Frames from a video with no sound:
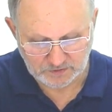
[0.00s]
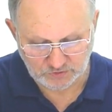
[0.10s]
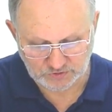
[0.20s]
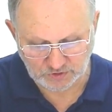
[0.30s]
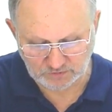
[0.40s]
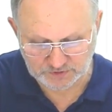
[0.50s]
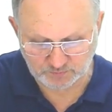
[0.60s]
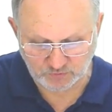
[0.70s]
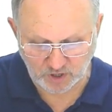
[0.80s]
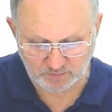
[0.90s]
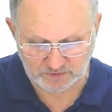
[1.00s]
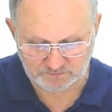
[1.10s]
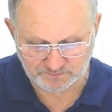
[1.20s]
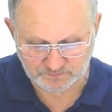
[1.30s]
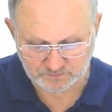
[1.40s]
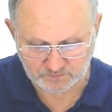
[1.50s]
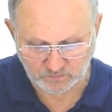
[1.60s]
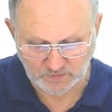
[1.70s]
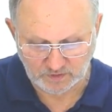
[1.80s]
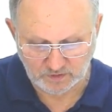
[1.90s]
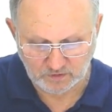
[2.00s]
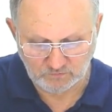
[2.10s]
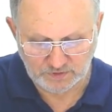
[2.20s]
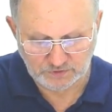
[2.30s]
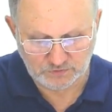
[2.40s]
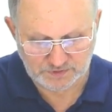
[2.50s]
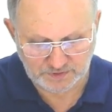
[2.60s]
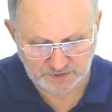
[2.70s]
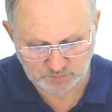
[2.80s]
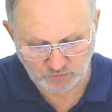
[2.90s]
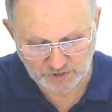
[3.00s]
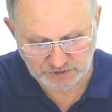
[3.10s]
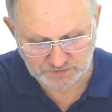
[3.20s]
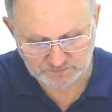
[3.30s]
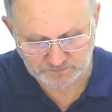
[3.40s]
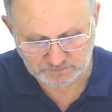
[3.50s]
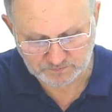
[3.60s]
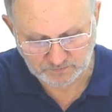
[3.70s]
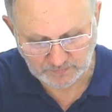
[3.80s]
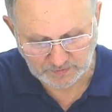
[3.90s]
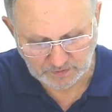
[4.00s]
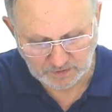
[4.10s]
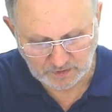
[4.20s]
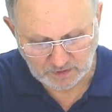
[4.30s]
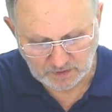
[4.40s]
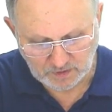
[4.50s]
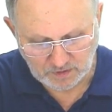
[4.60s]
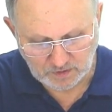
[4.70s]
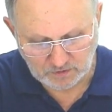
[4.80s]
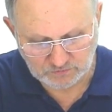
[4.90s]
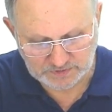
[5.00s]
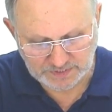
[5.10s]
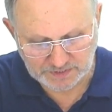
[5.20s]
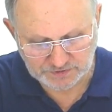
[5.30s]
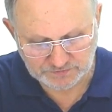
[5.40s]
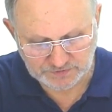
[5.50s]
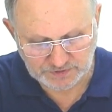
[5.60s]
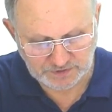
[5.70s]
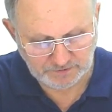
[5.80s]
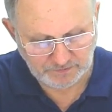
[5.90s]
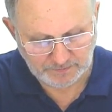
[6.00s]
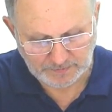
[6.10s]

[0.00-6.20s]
To solve the problem, we use the expression relating the